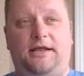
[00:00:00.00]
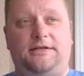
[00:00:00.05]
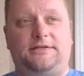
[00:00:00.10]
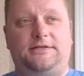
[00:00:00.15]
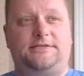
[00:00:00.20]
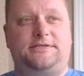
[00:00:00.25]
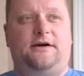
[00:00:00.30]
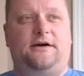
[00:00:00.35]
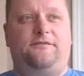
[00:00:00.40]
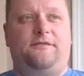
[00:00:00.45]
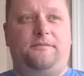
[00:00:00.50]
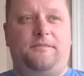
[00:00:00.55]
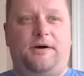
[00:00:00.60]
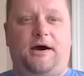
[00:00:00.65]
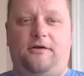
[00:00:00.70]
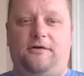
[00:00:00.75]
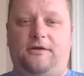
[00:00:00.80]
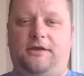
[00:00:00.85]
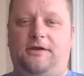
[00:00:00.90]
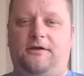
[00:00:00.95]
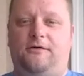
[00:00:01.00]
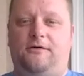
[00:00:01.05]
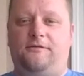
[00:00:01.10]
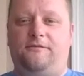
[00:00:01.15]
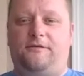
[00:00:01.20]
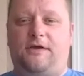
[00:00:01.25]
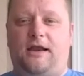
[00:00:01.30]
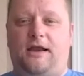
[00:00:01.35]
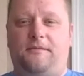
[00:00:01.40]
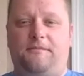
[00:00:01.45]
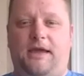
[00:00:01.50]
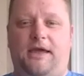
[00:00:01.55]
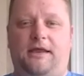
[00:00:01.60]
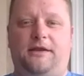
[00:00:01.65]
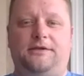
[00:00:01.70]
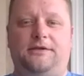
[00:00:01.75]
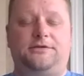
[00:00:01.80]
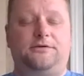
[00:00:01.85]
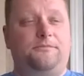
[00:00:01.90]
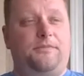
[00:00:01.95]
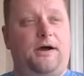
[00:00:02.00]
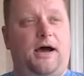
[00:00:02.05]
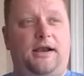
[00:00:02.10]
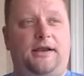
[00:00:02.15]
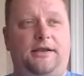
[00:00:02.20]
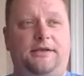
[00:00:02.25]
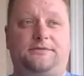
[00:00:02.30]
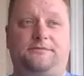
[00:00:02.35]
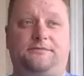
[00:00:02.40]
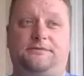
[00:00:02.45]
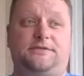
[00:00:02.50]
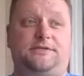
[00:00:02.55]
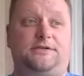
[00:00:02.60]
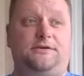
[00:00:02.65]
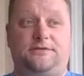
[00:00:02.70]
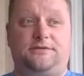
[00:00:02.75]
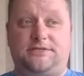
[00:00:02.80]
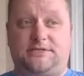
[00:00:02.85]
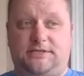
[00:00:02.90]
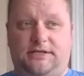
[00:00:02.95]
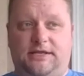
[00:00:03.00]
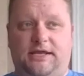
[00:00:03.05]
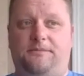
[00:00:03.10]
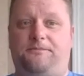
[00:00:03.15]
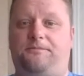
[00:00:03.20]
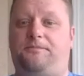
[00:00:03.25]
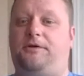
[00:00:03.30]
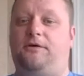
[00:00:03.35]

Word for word: and stuff about you know you've got to manage your bodies with your sleep,